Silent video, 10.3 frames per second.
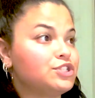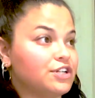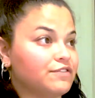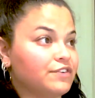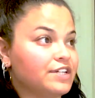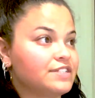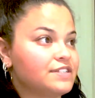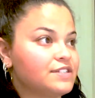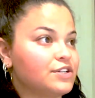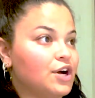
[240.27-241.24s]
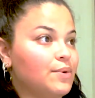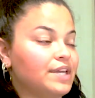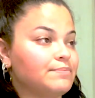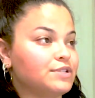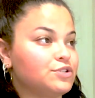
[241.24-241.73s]
difference going
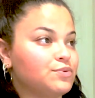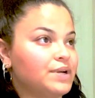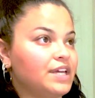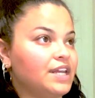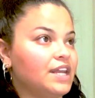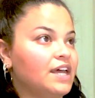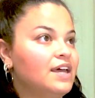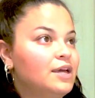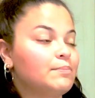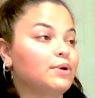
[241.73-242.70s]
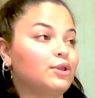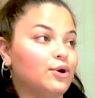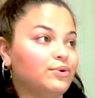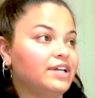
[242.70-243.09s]
in between Bologna